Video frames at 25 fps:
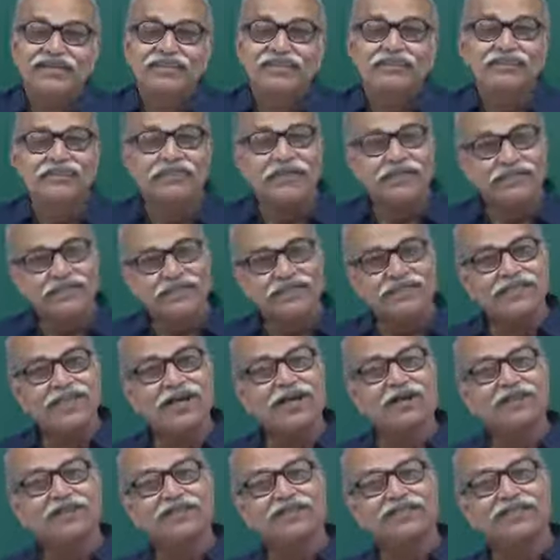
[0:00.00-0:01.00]
So, that is
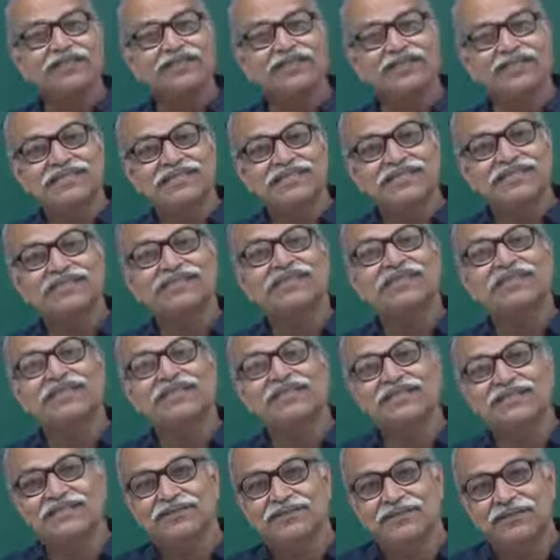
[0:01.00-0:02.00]
how the digital
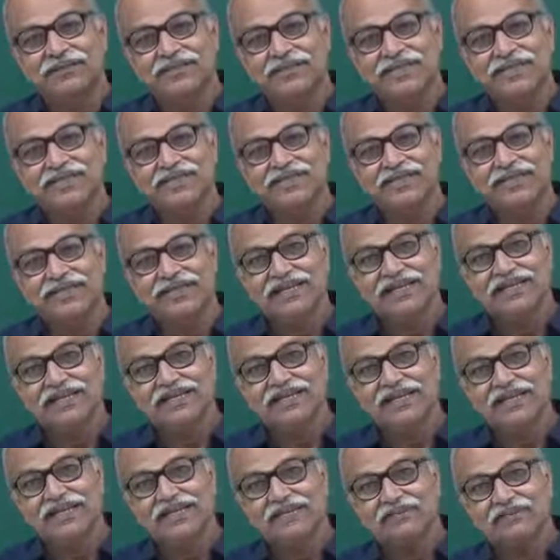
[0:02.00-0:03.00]
electronics
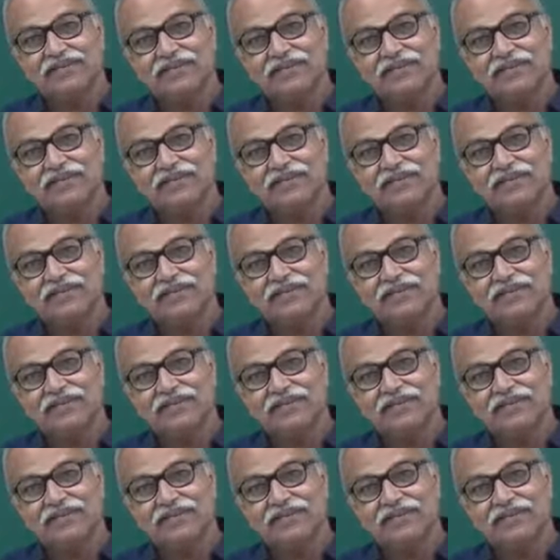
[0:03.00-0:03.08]
has